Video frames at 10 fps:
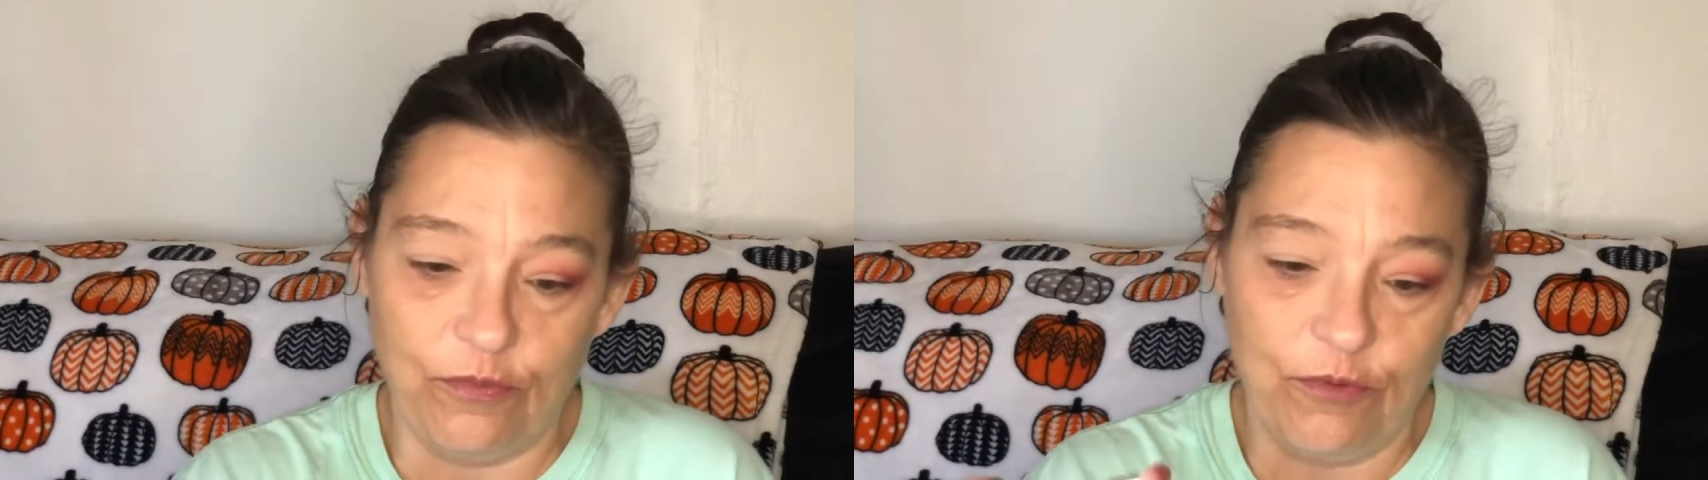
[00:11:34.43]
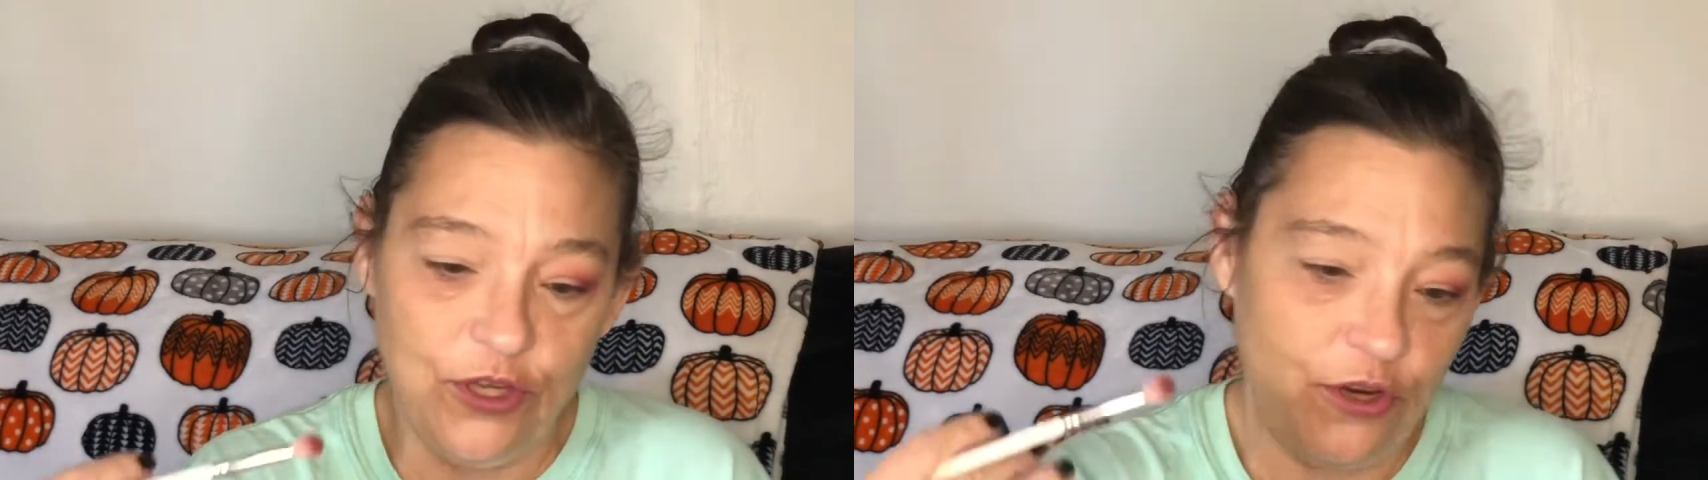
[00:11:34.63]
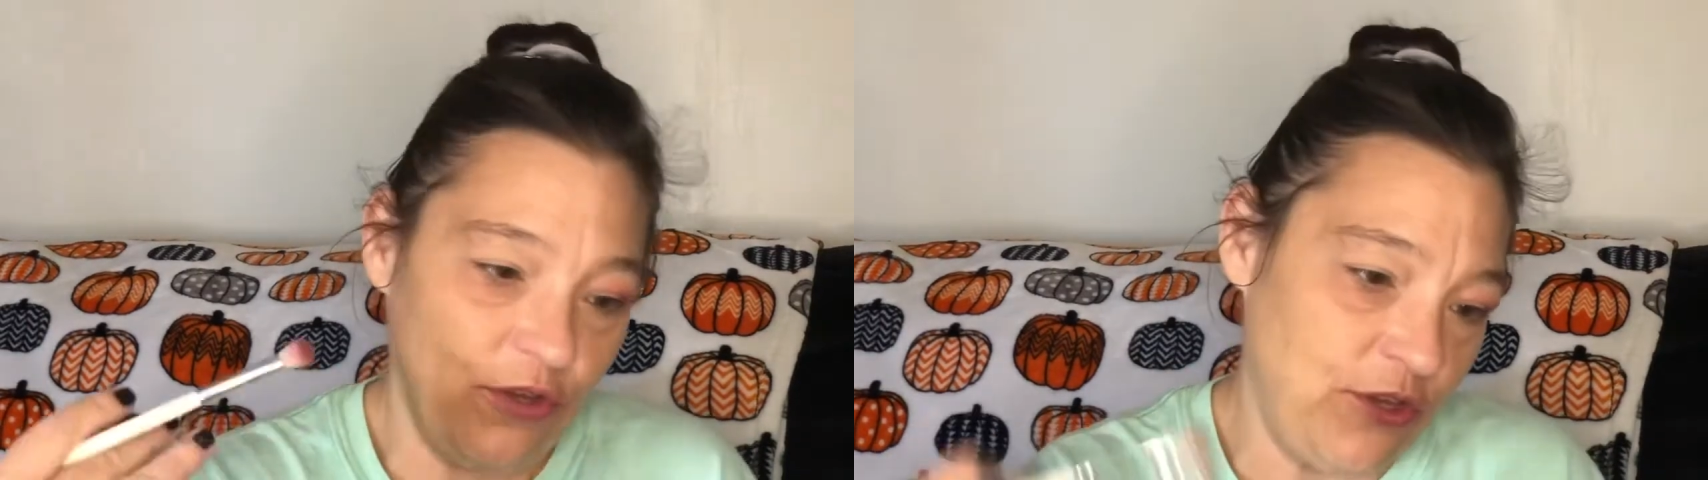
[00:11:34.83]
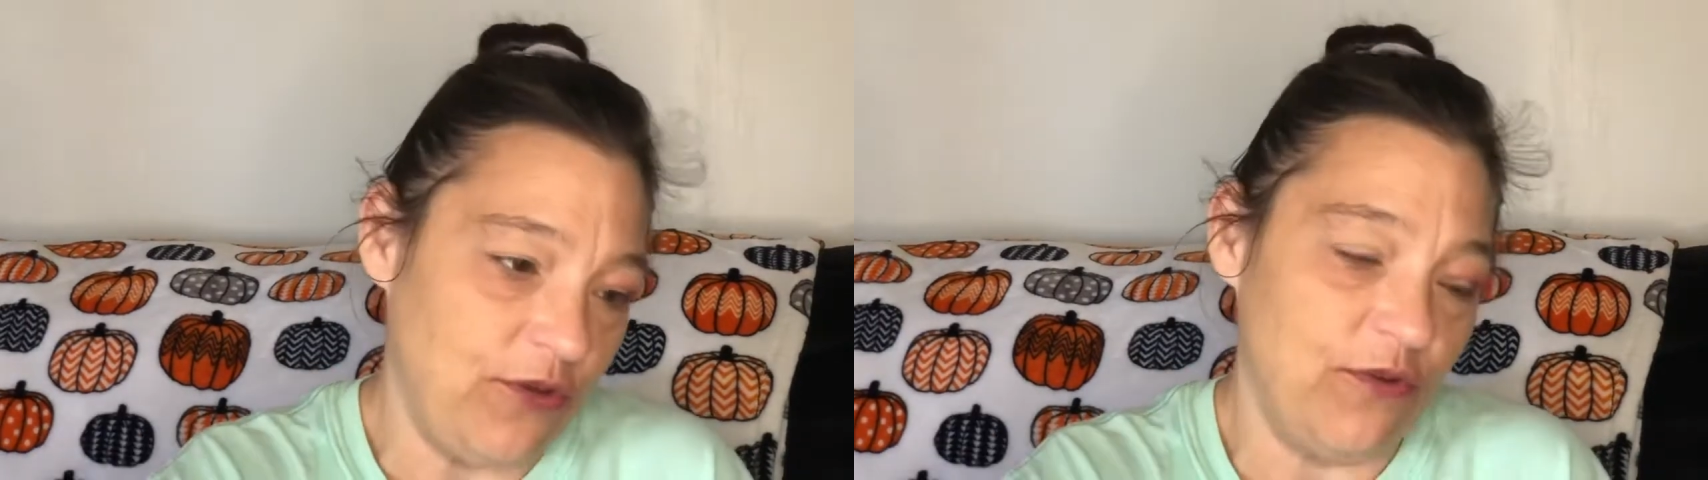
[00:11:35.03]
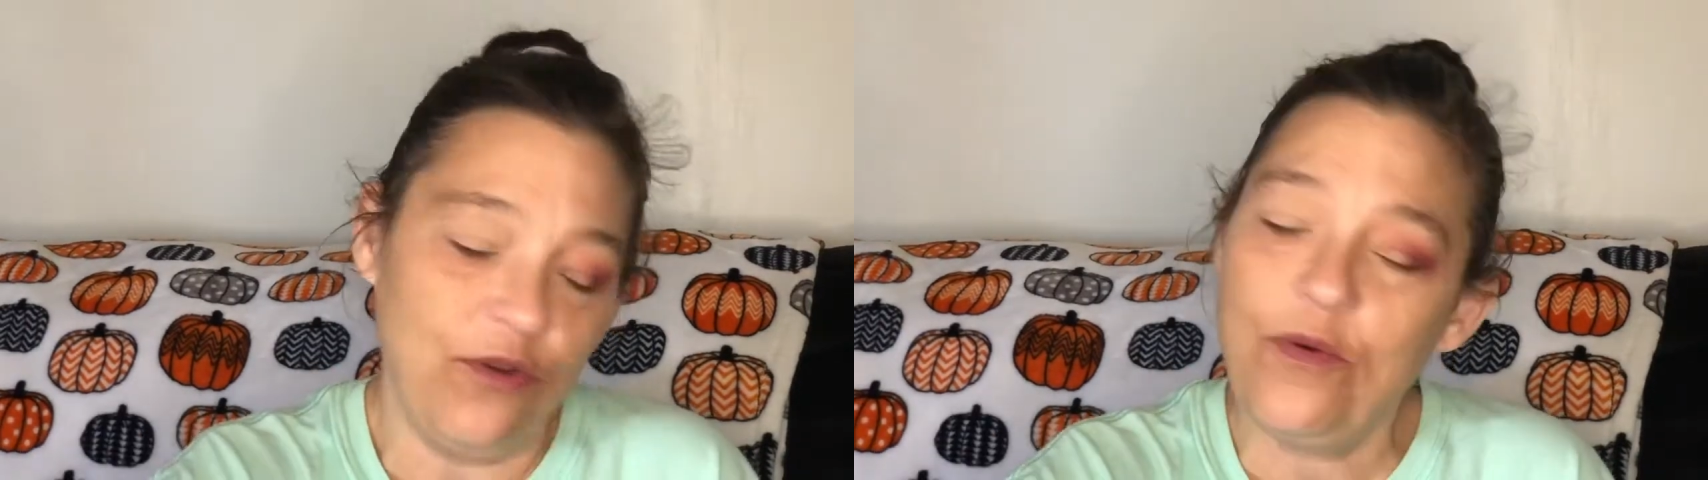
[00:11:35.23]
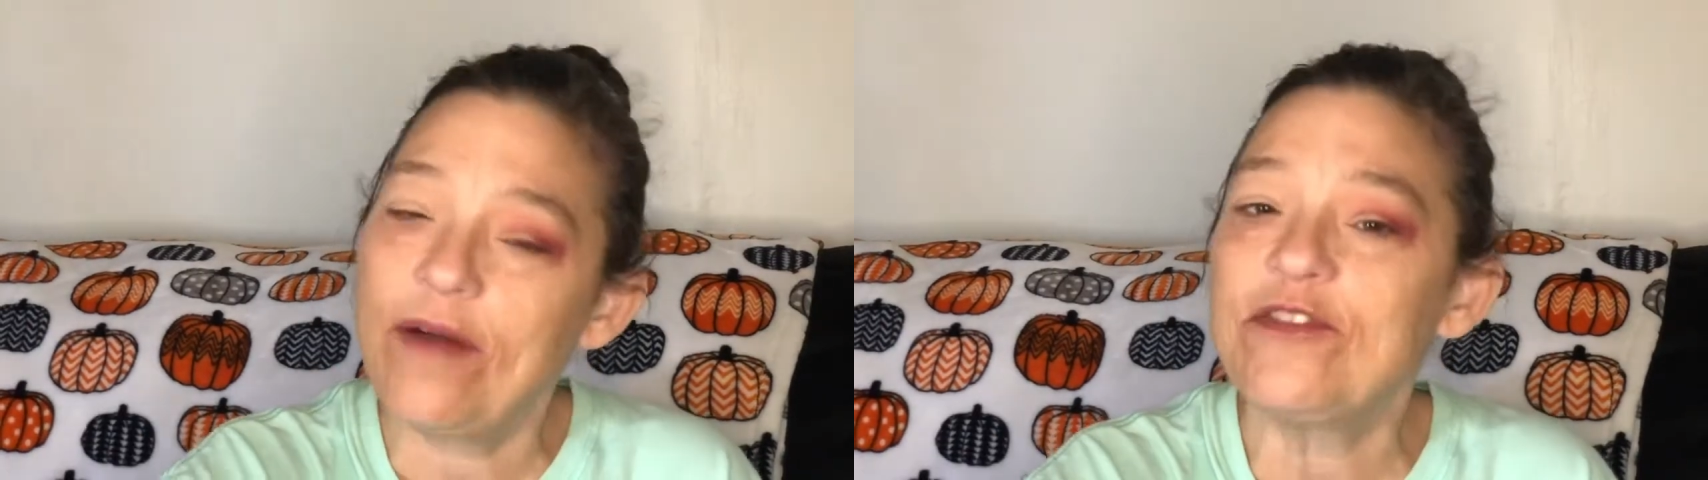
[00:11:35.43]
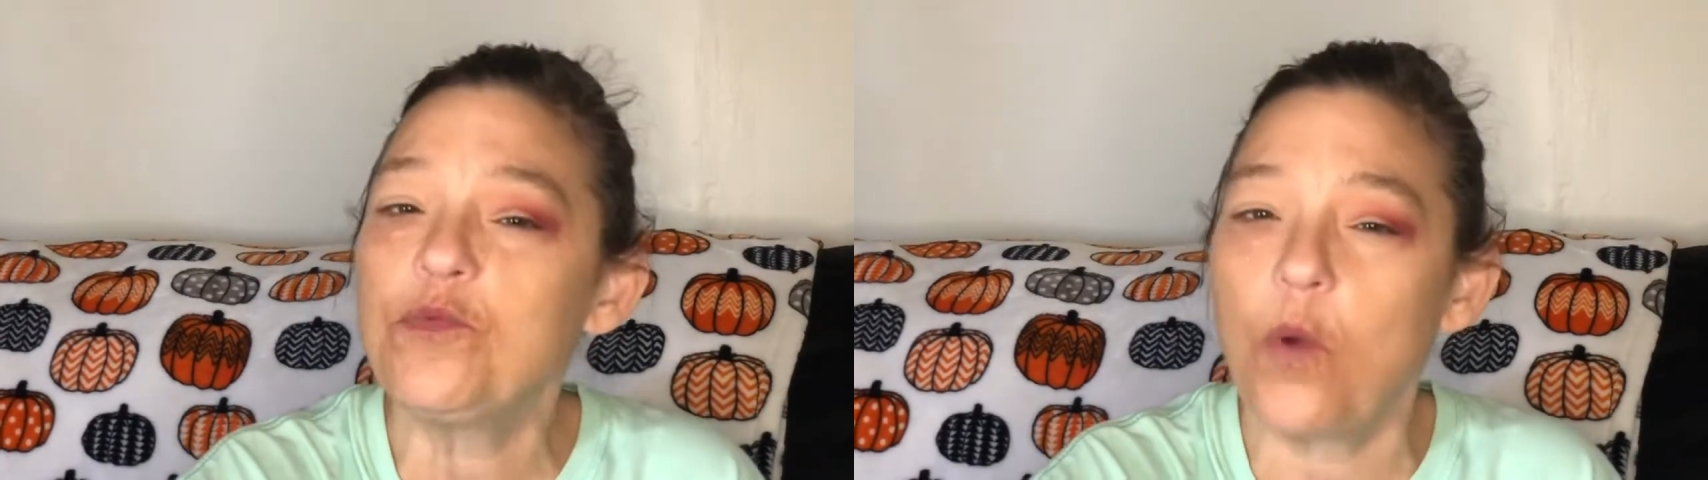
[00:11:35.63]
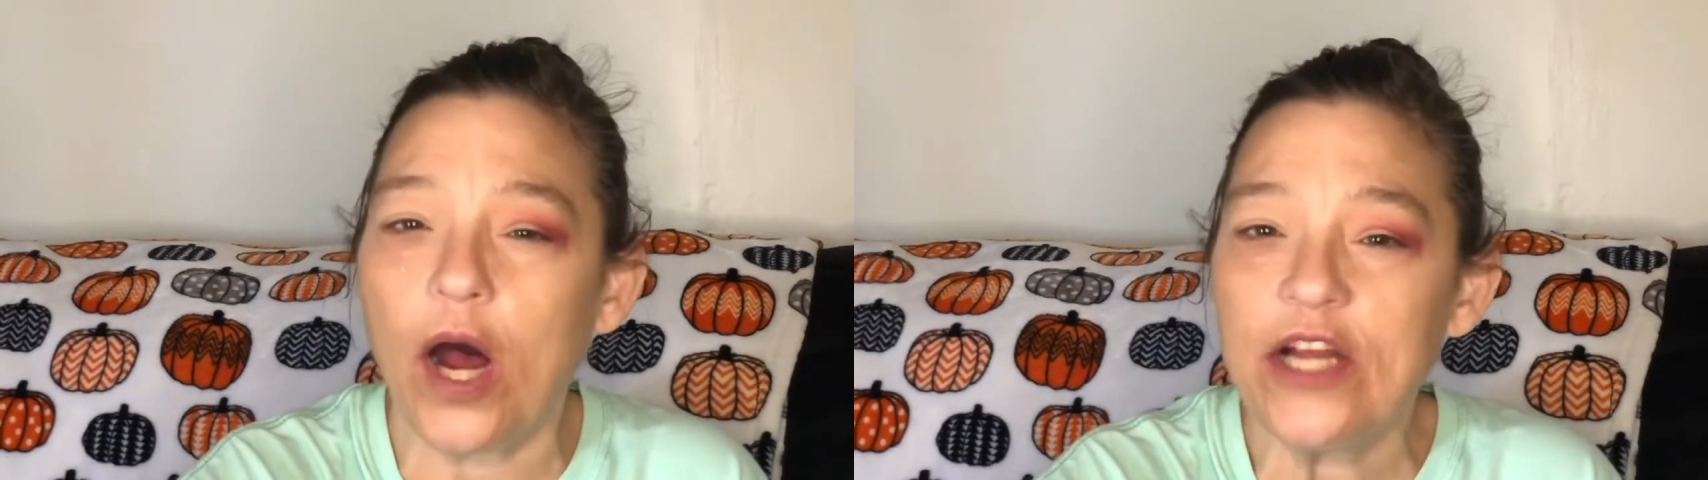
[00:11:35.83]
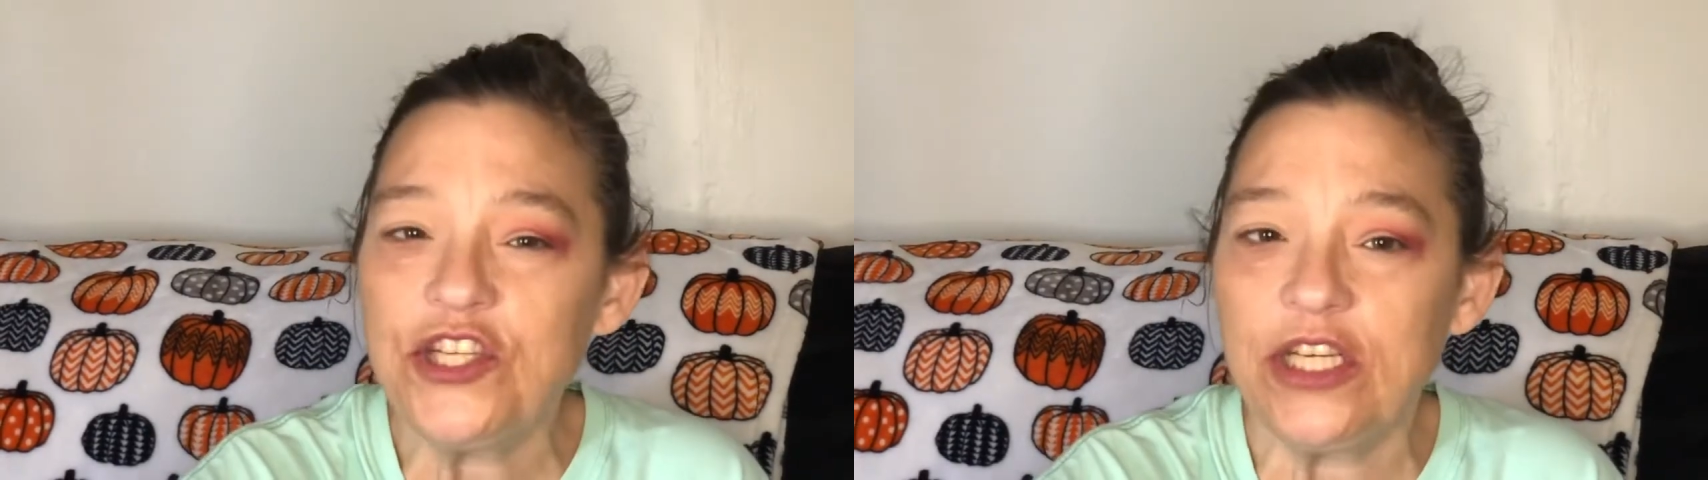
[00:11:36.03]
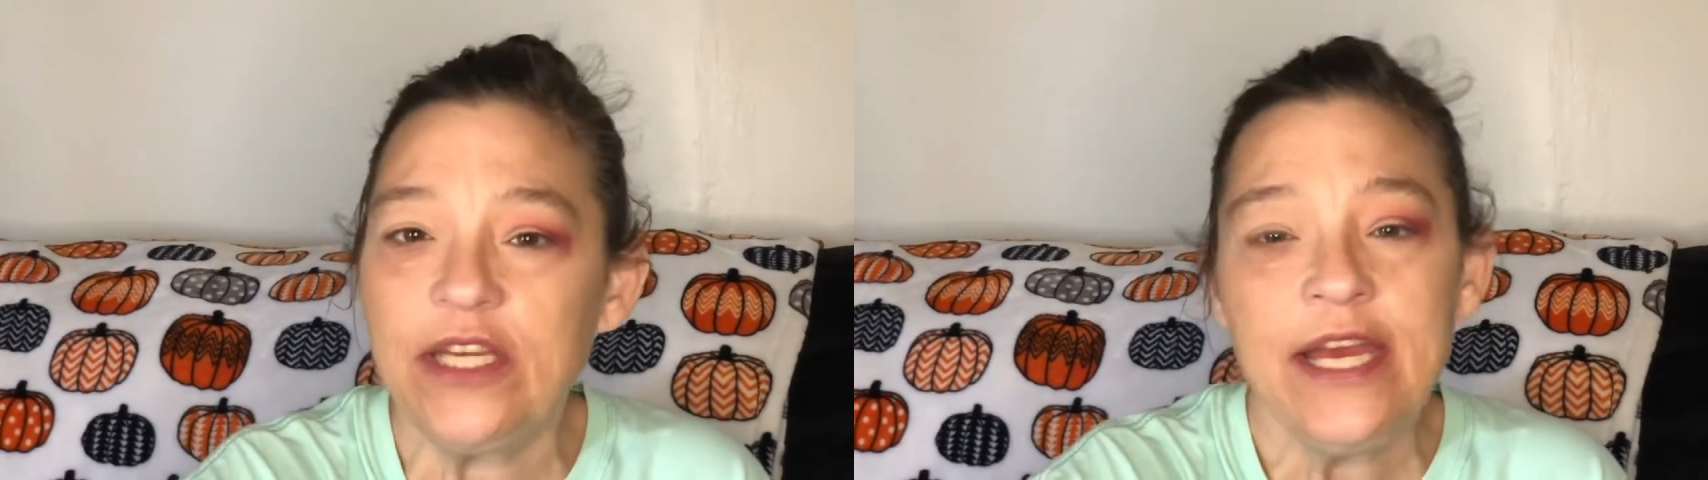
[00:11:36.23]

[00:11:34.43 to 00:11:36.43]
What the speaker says: you, whoever's watching.